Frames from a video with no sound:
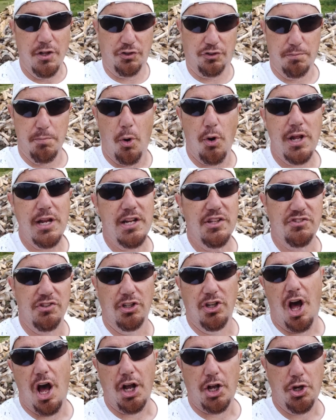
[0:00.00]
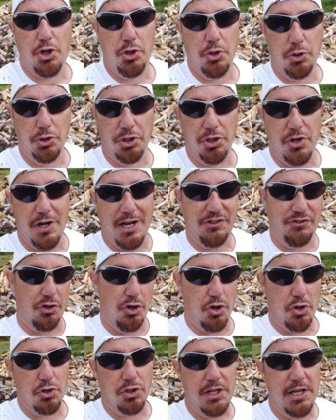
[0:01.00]
This morning, it's a lot cooler. It's
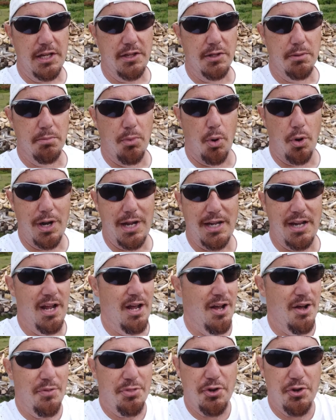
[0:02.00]
early in the morning.